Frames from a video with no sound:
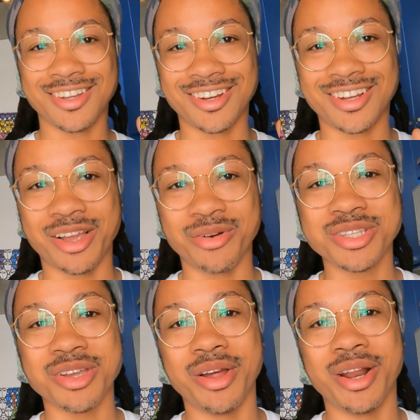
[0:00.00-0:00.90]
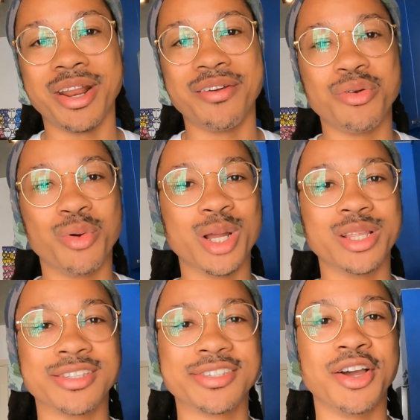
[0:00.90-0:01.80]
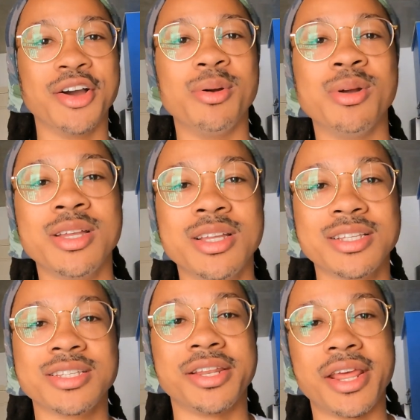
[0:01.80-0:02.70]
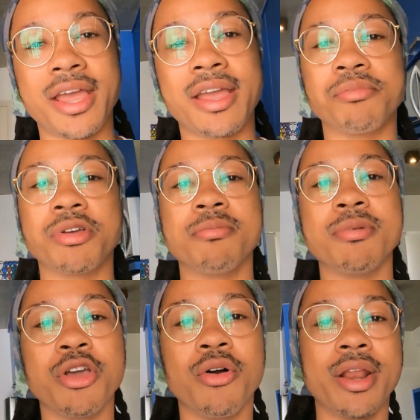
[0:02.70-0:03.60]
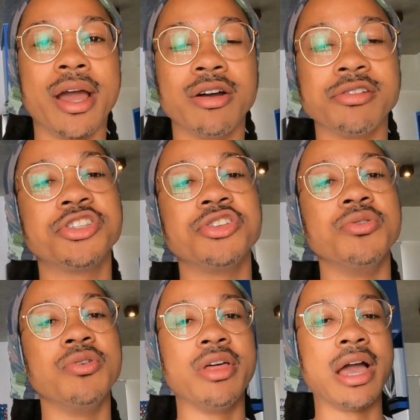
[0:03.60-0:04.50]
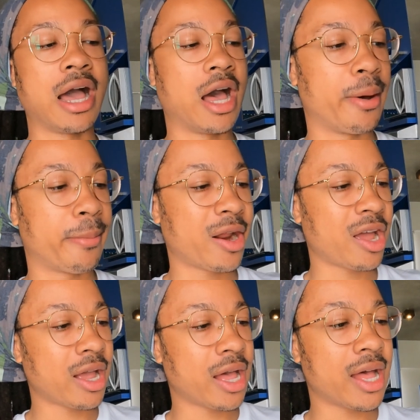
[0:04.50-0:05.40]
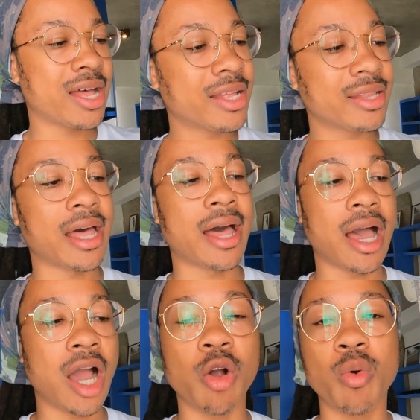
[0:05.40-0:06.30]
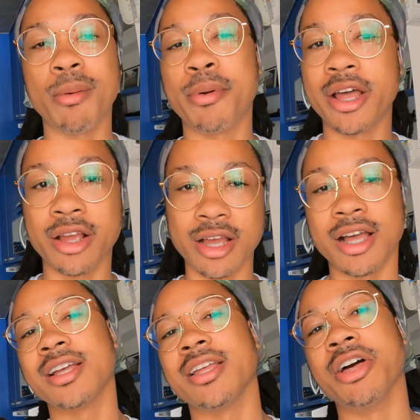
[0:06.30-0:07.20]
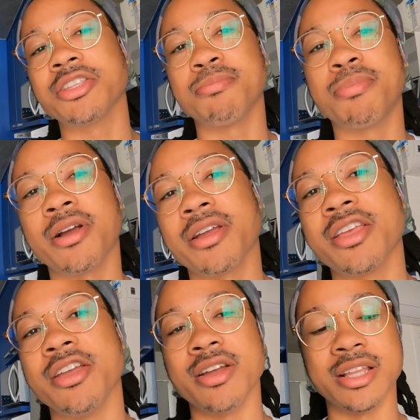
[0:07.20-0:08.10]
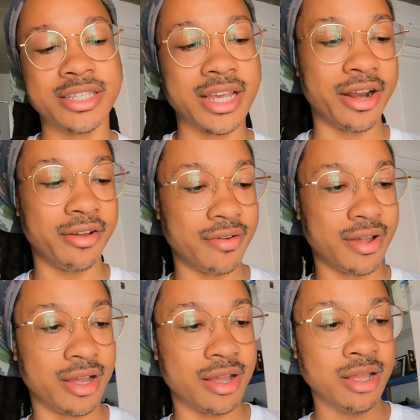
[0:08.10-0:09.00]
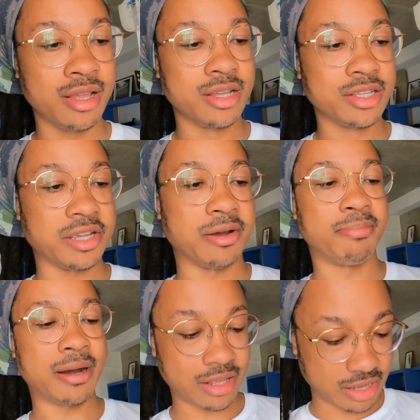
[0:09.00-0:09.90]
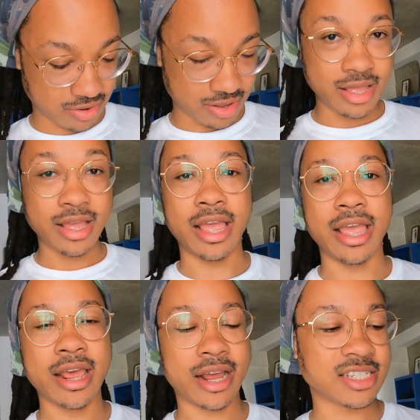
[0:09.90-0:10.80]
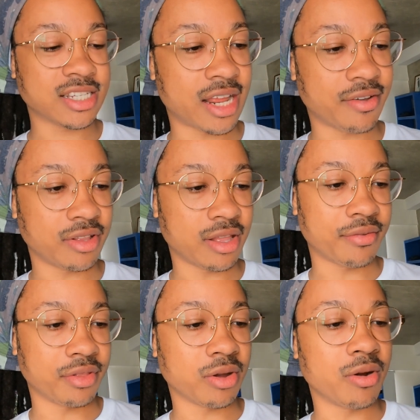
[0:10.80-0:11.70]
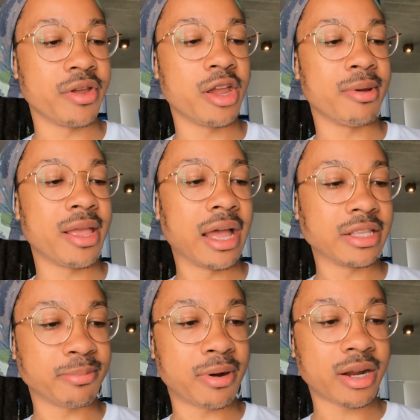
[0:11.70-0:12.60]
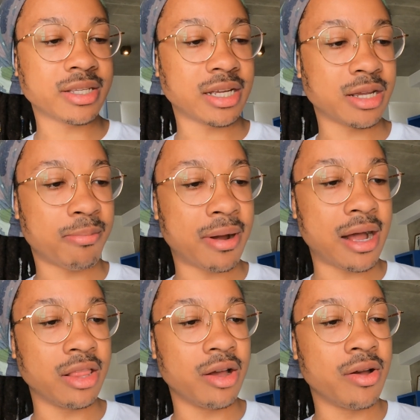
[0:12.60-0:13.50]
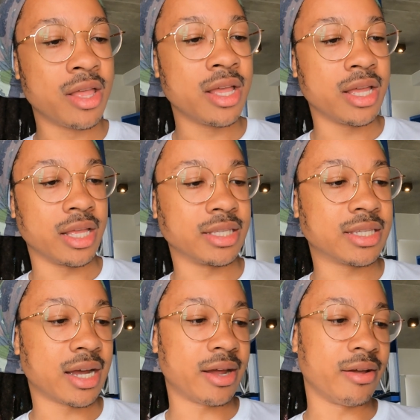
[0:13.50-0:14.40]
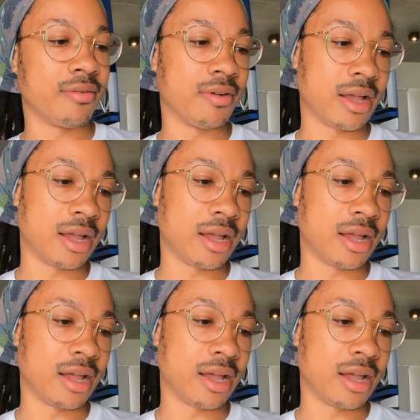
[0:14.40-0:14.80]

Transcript: Okay, what's going on, everyone? So today I'm gonna be going out to the Parque da Água Branca, and that's a park here inside of Sao Paulo. And I just gotta have to look over here, but yeah, it's a park inside Sao Paulo, inside of